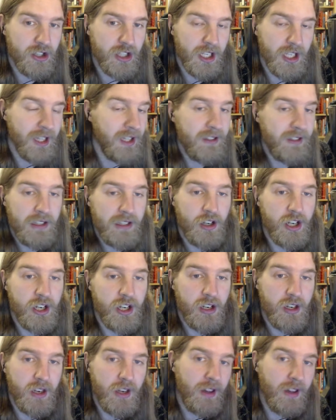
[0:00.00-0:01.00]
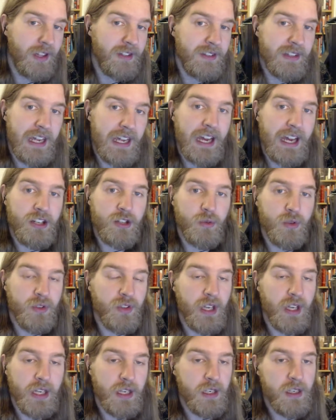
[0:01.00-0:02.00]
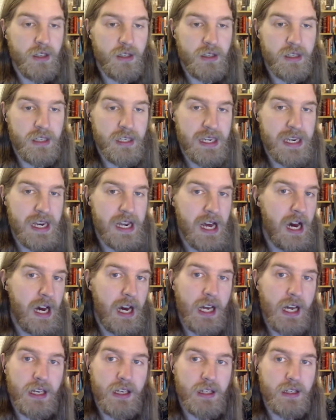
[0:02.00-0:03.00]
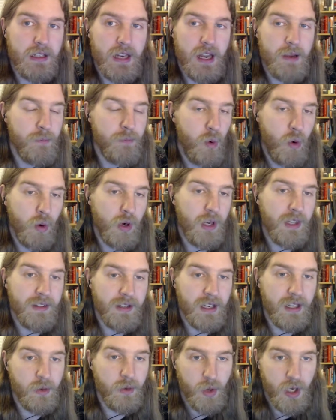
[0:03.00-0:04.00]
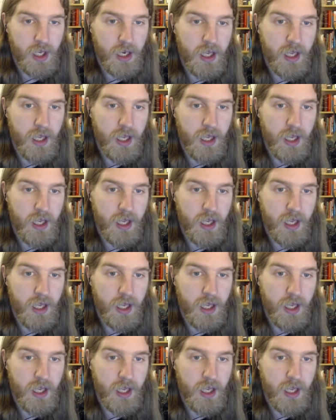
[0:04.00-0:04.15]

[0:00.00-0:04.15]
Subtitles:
unless the action was like not important to anyone.